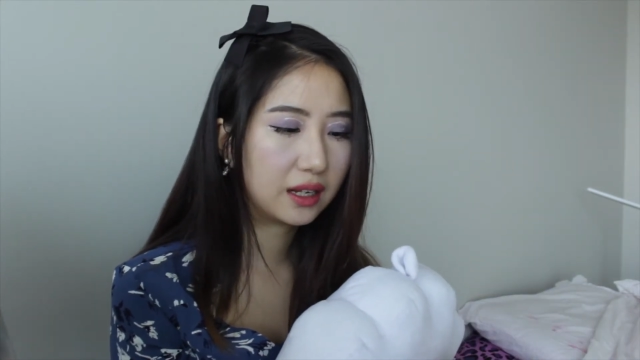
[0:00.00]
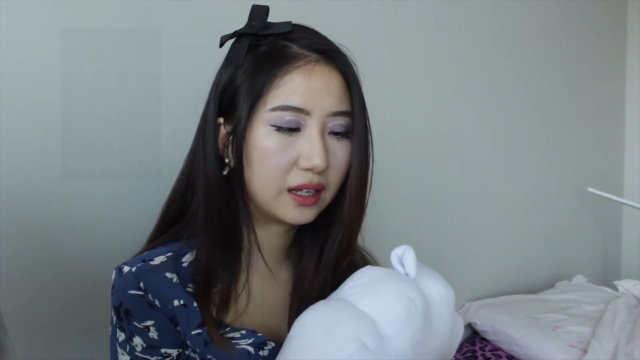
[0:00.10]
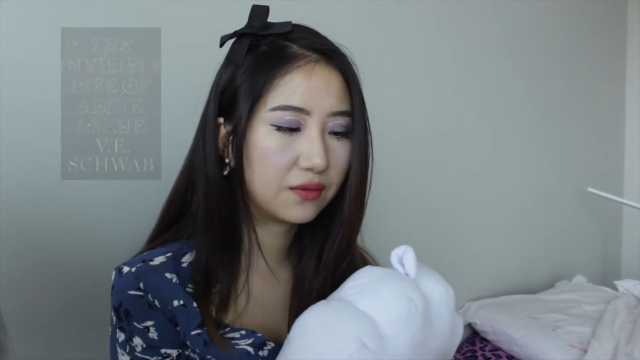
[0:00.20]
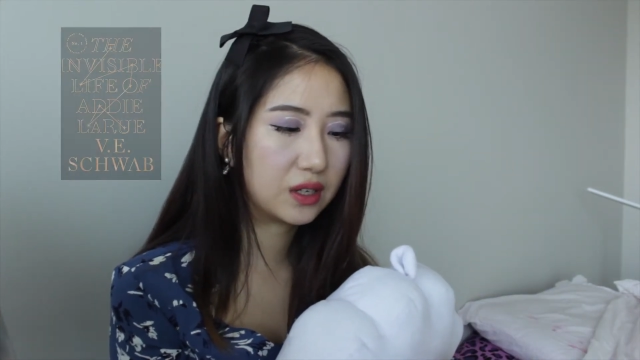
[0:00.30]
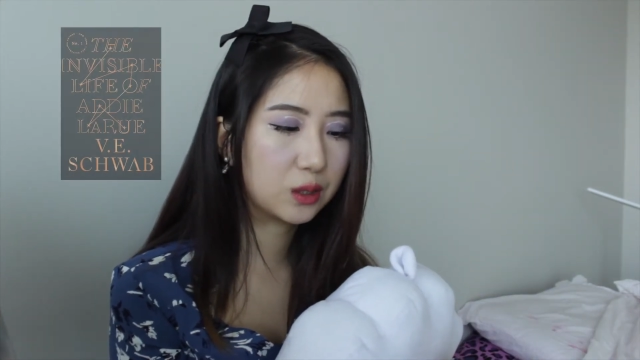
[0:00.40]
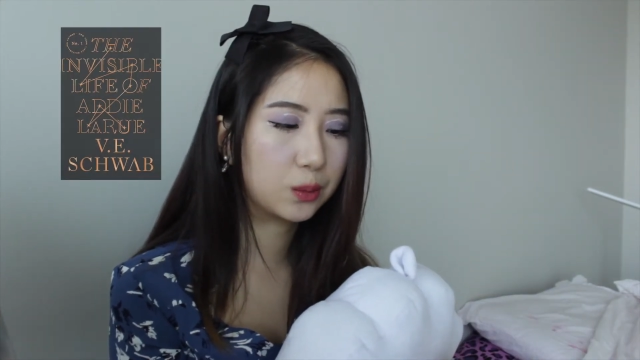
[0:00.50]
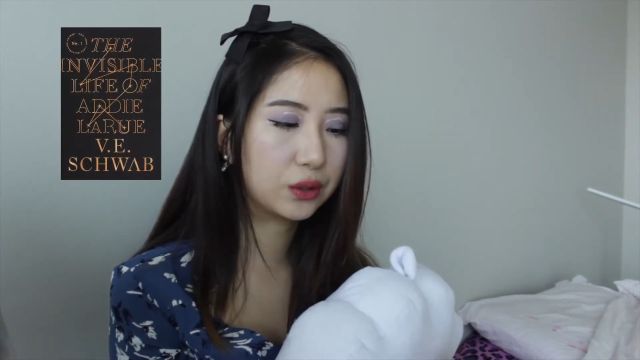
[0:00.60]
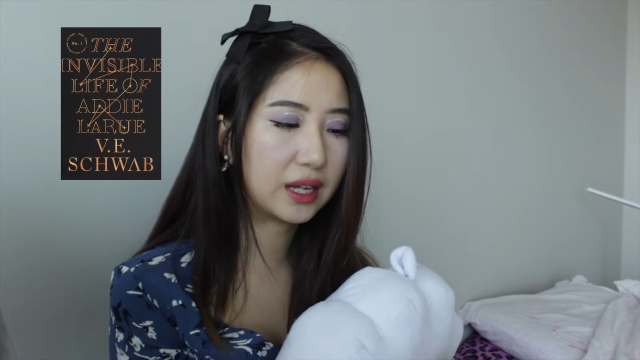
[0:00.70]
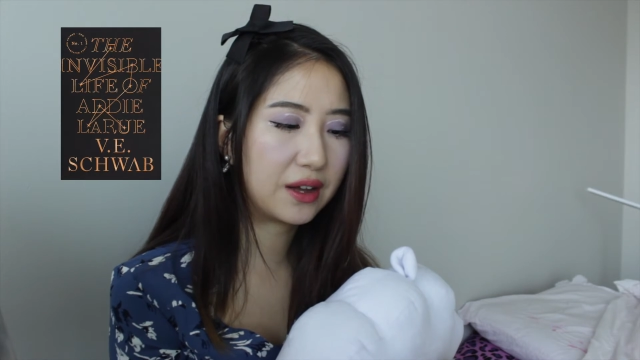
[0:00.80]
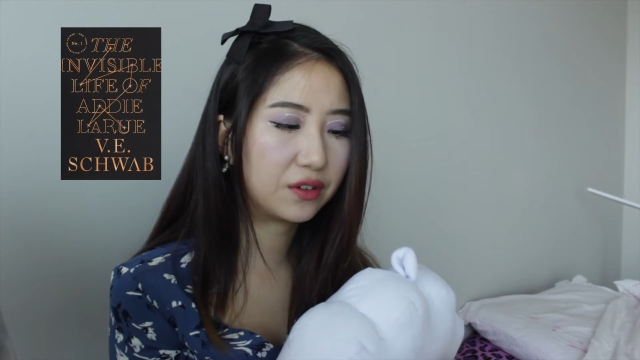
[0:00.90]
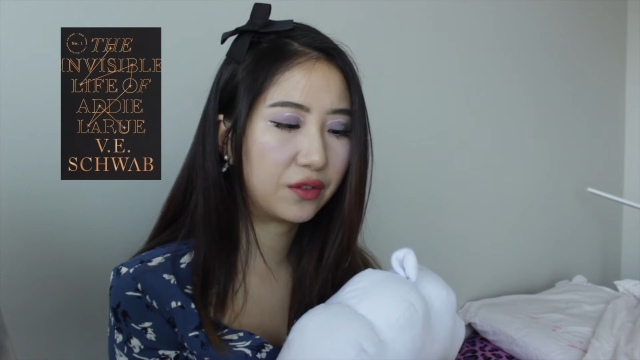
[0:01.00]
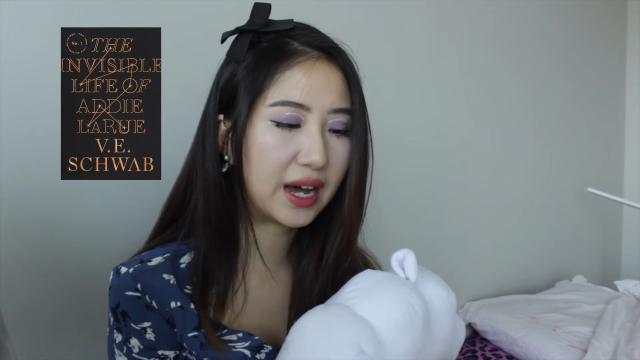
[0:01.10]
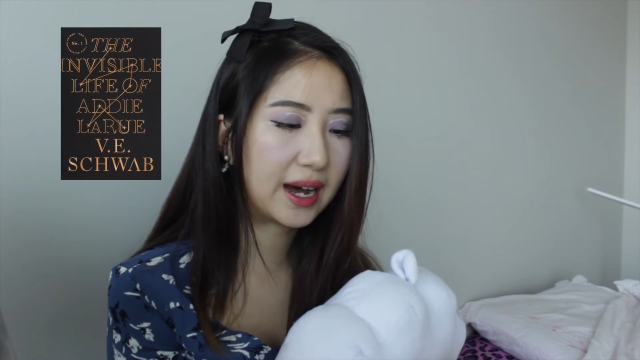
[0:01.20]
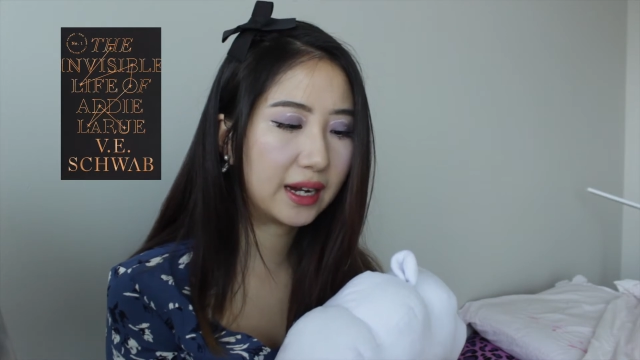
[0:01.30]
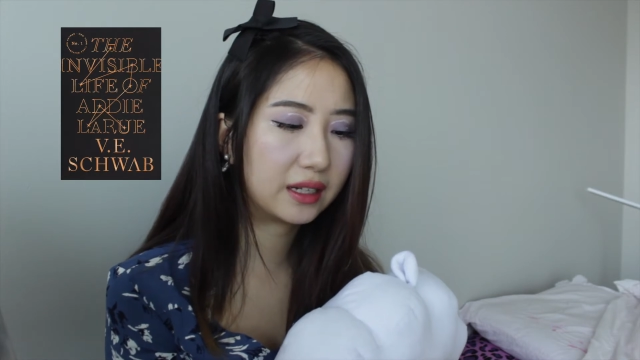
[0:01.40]
The Invisible Life of
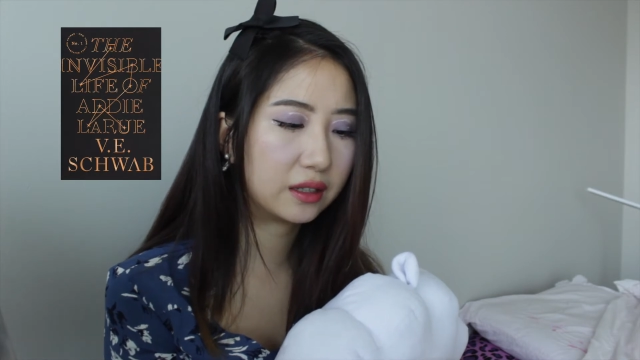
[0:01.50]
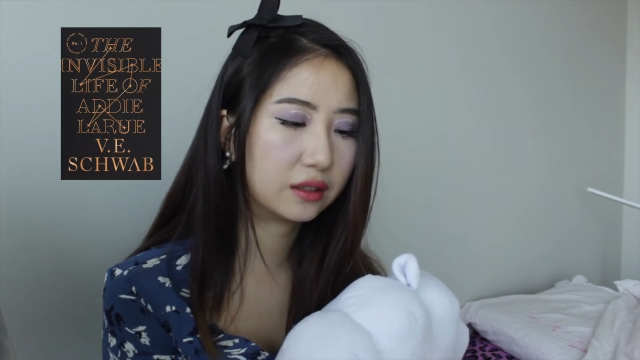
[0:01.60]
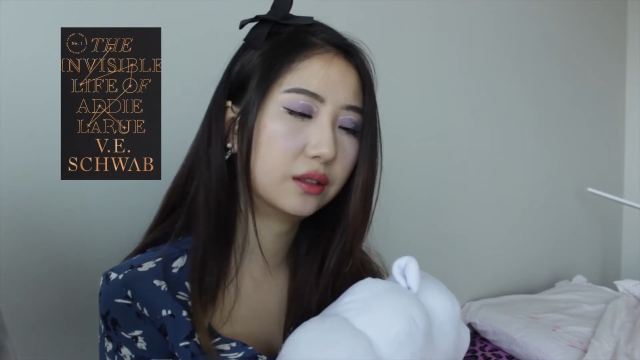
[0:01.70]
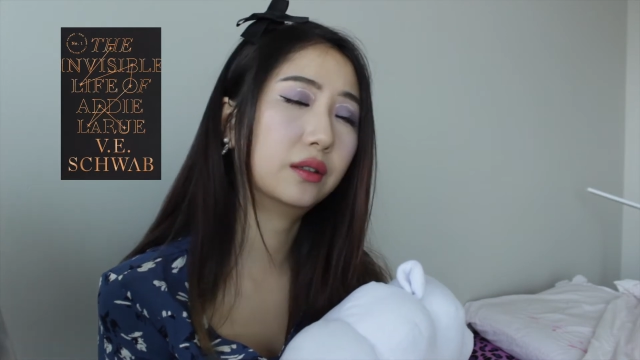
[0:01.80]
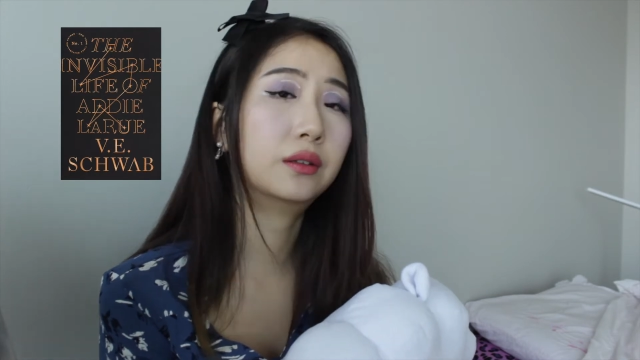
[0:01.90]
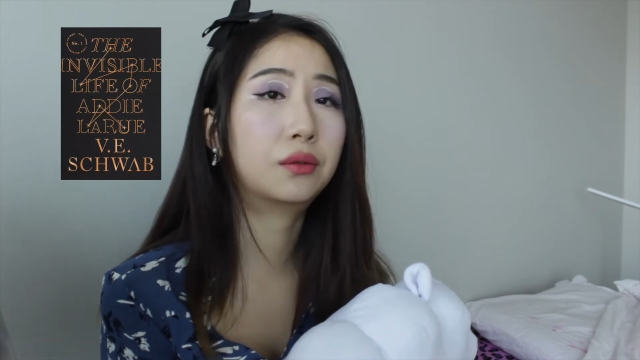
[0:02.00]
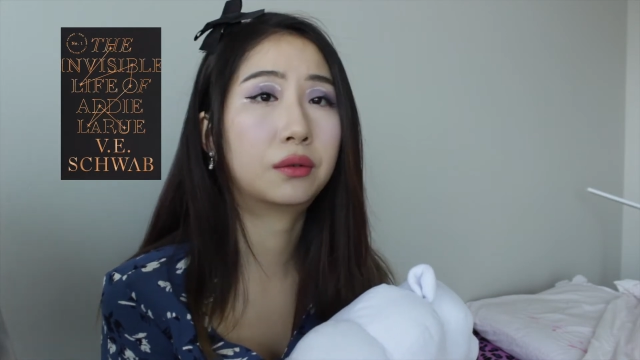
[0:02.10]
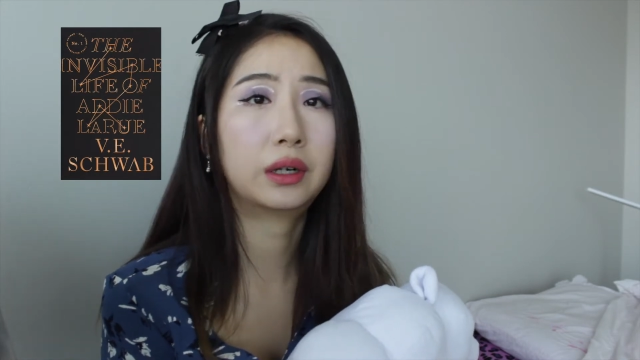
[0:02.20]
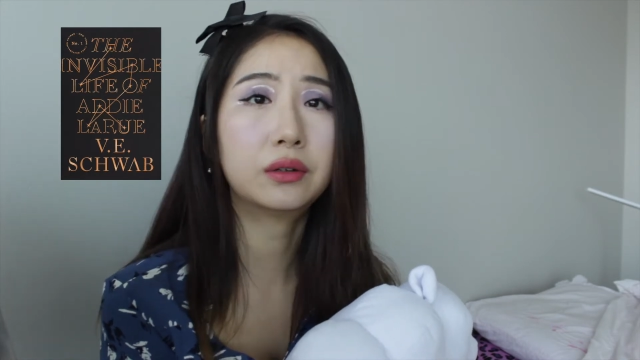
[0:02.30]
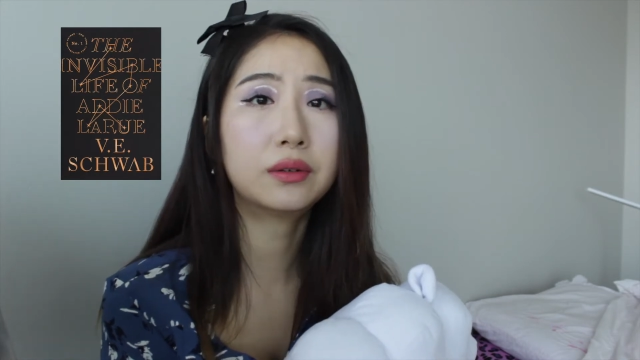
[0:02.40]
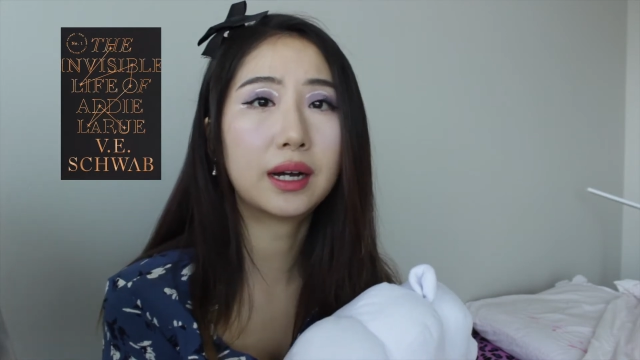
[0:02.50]
Addie LaRue.